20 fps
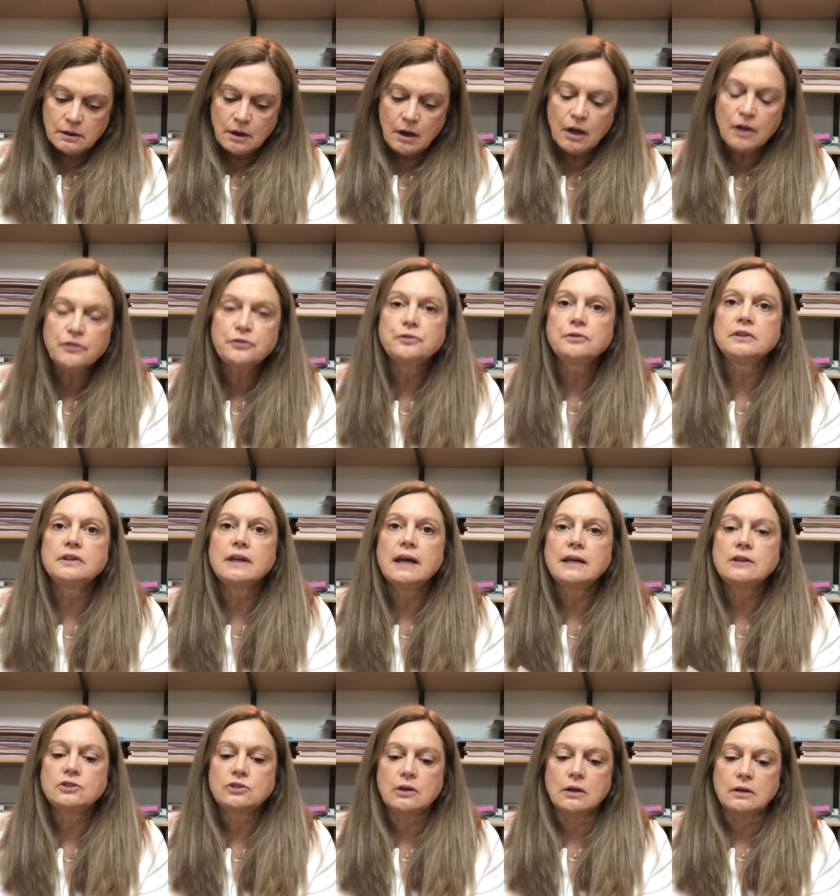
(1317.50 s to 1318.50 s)
All Through the
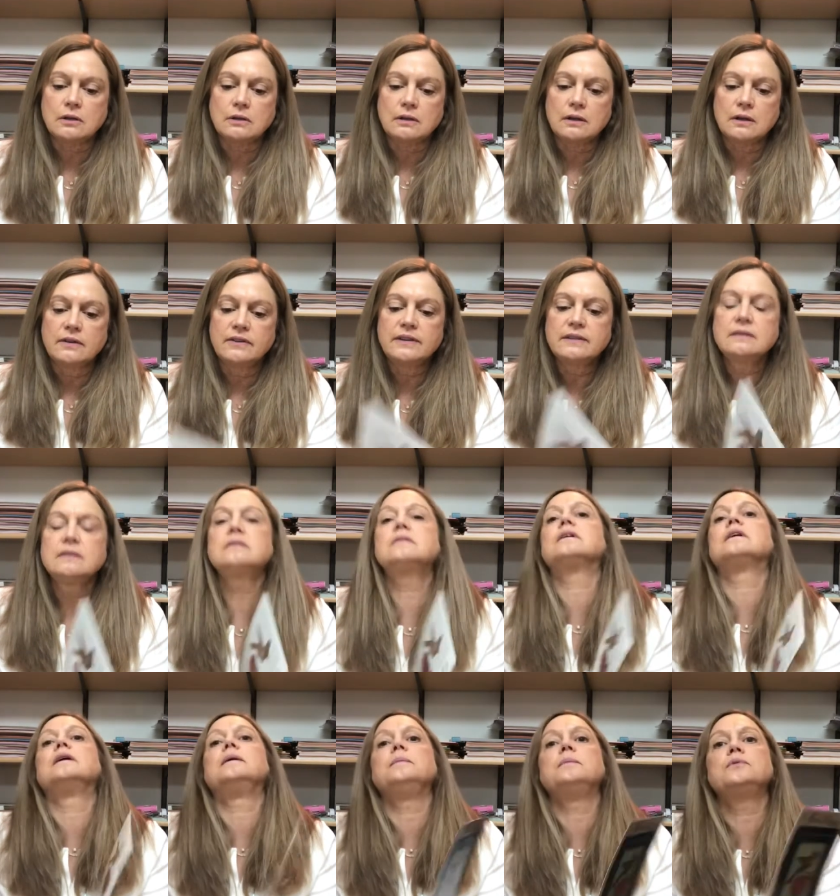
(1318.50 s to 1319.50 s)
Night chart. This is
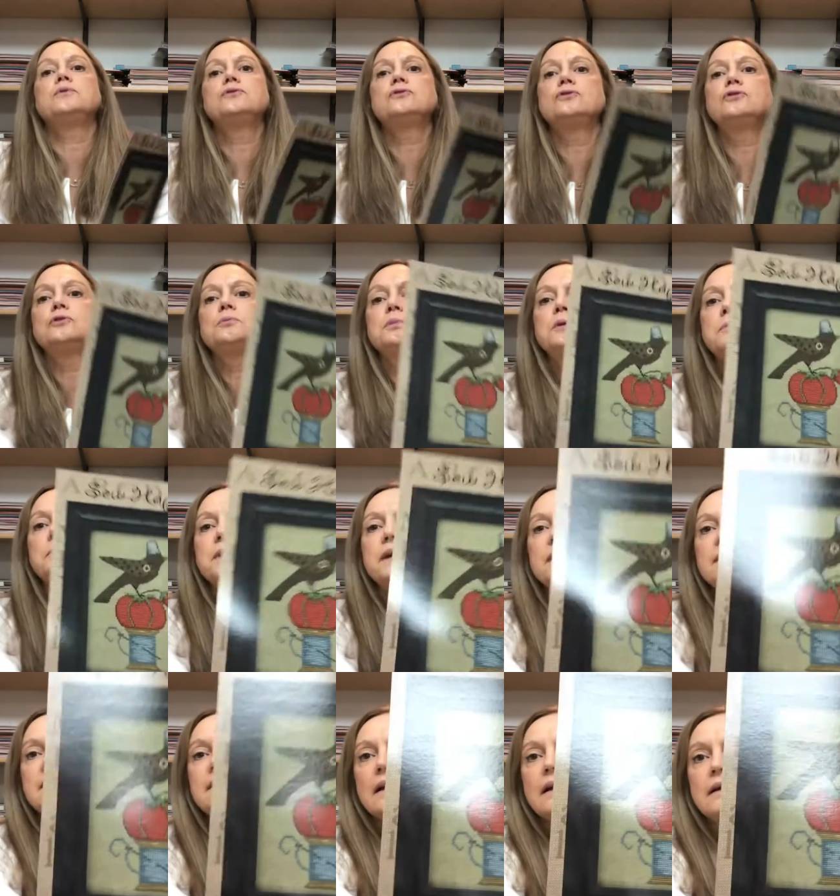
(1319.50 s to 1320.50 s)
a super
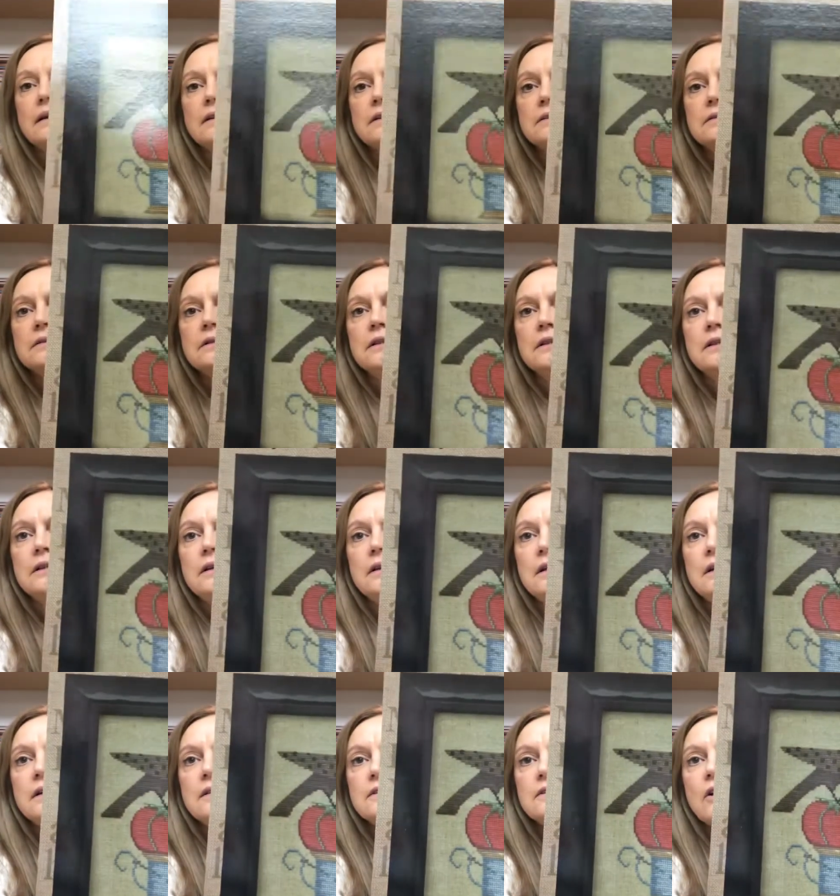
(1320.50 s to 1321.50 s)
big seller.
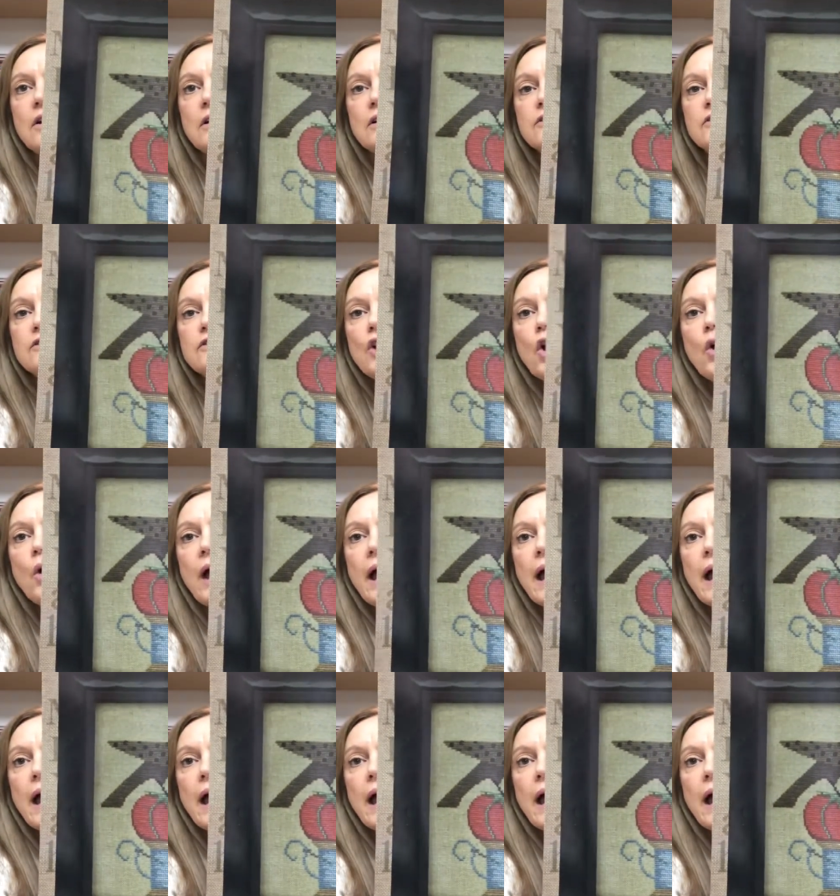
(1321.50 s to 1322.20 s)
It's called So